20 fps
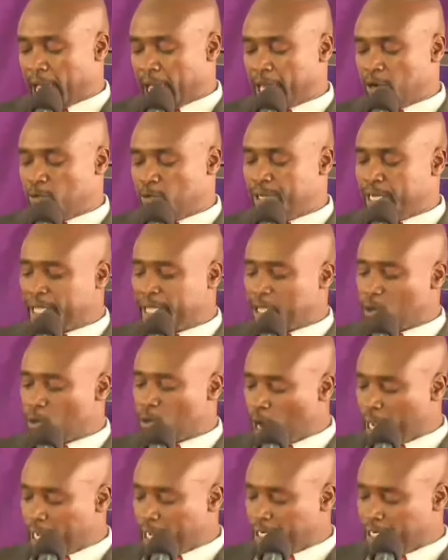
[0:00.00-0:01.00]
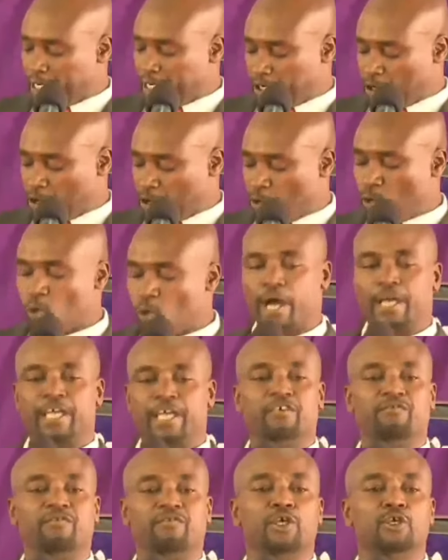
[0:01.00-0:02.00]
And we are the one who are
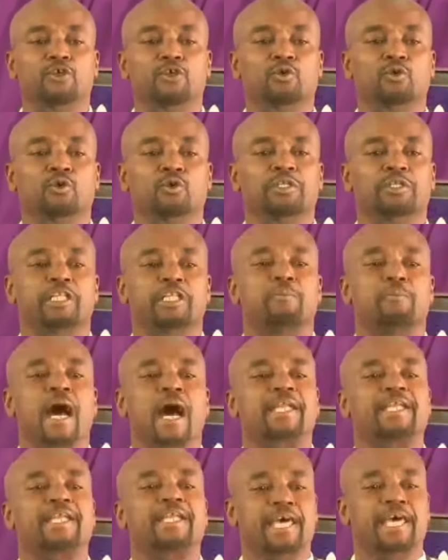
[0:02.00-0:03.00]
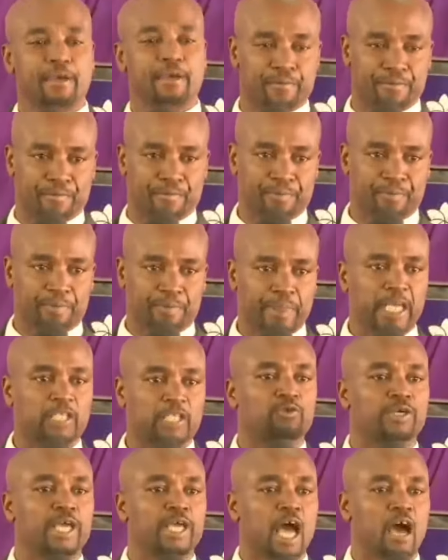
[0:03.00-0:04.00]
giving you the bad name
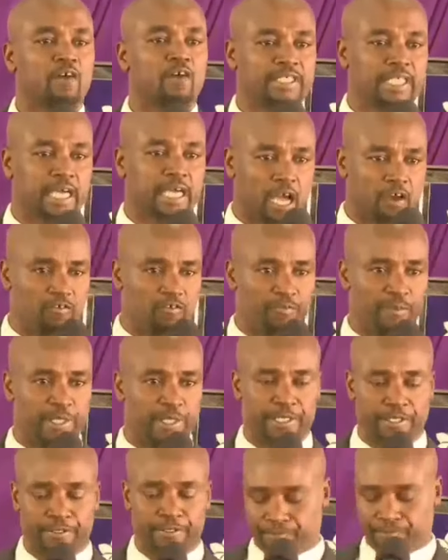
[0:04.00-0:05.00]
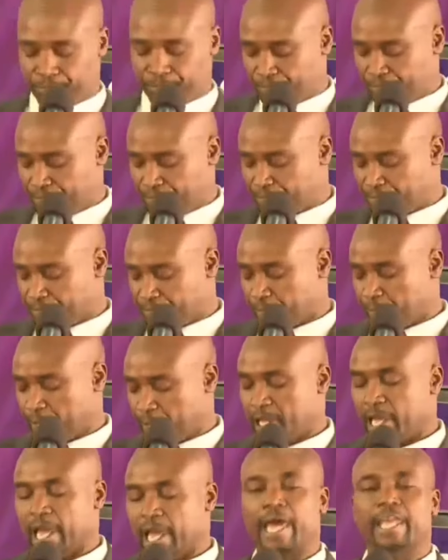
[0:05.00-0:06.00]
that we have as a government.
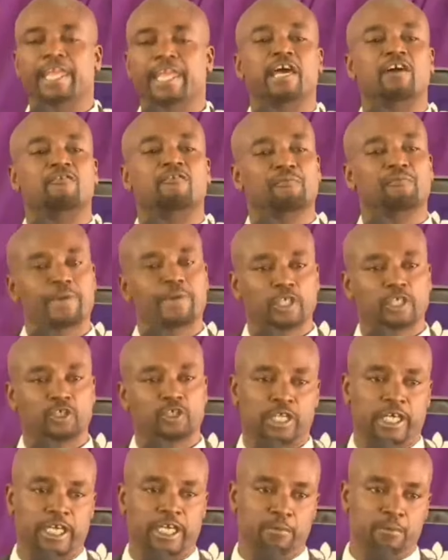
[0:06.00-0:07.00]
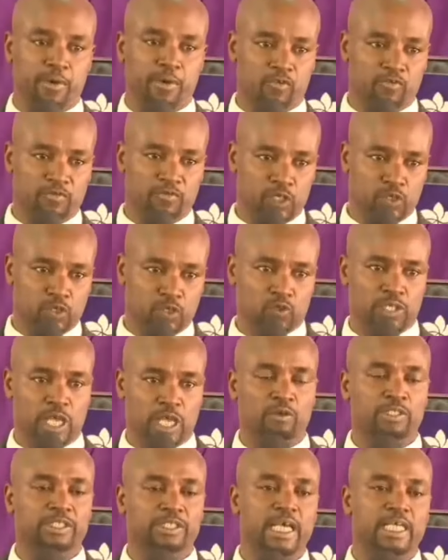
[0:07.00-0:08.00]
And they have mentioned a number of issues.
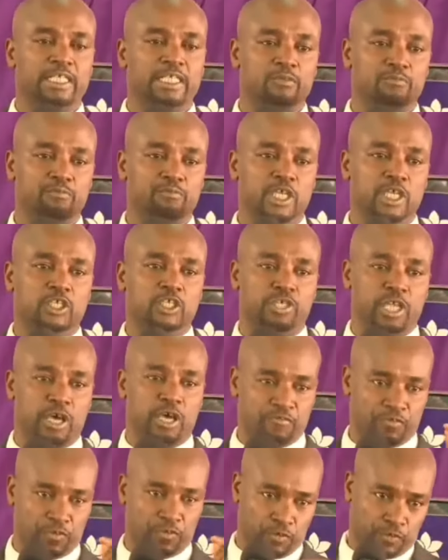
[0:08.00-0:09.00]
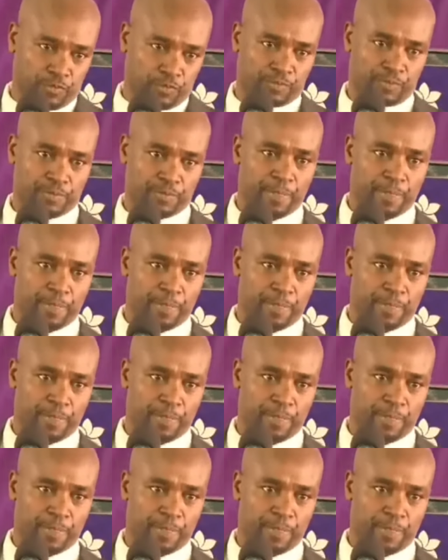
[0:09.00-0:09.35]
I will just mention a few,